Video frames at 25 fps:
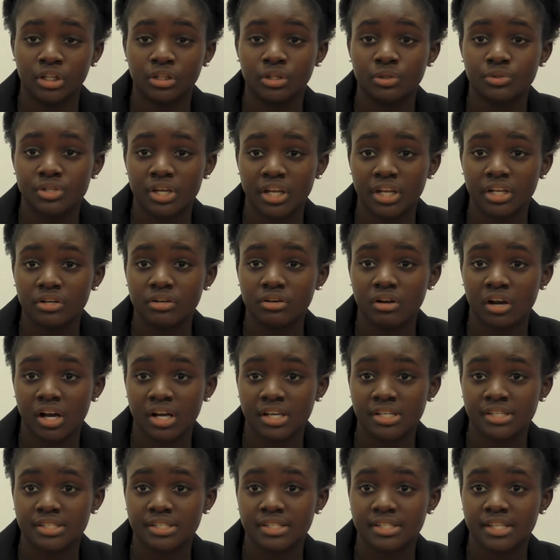Lieutenant
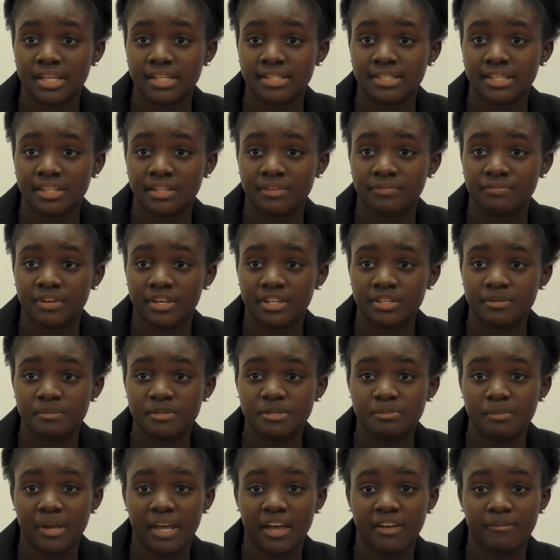Cross thinks that the
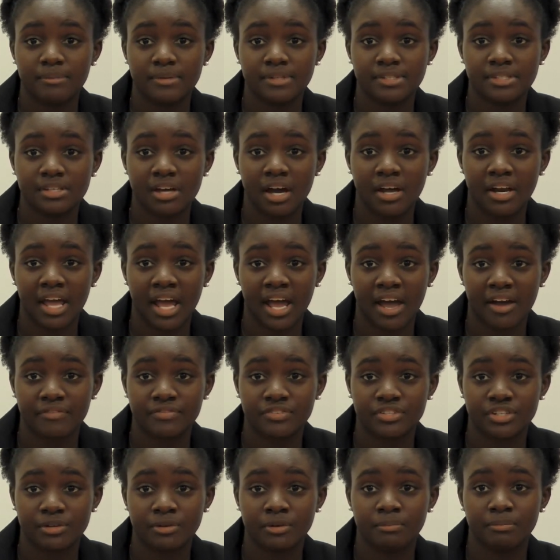victims may have been sought
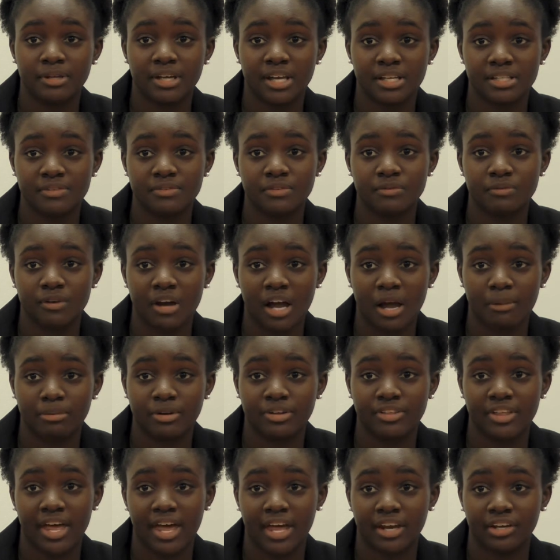after because of the
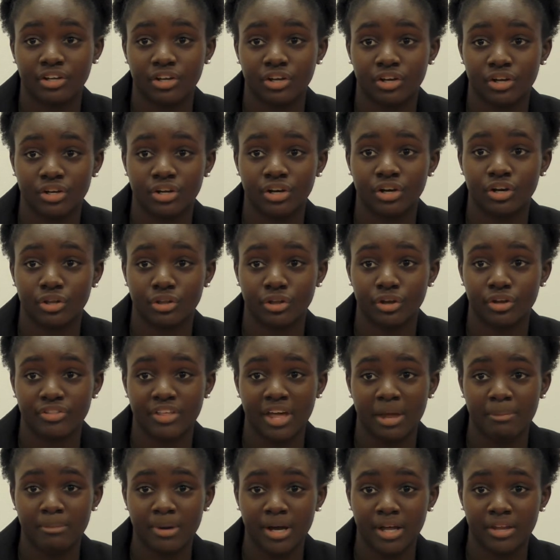robbery that had occurred earlier
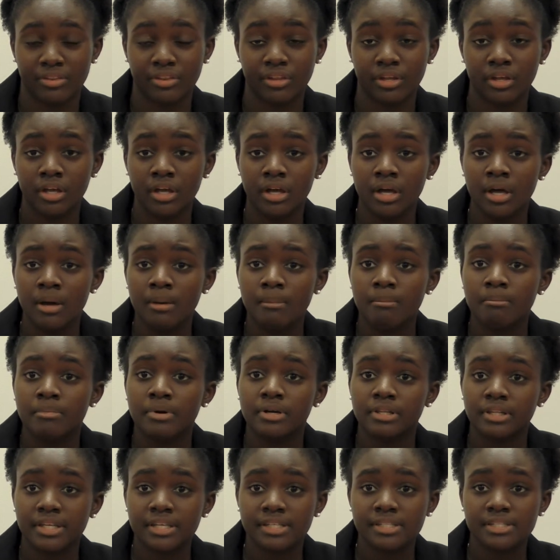that month.
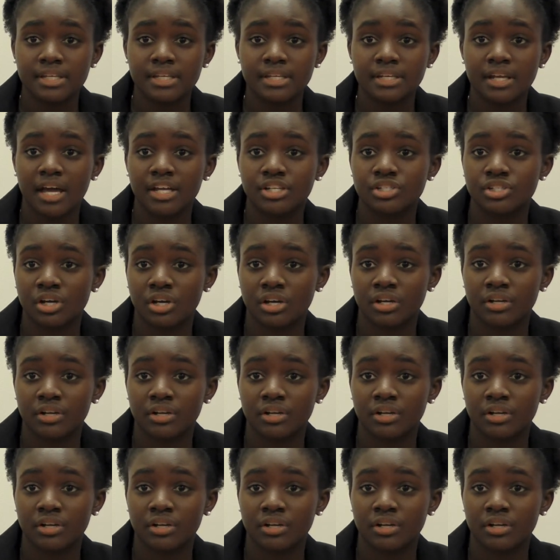Police cannot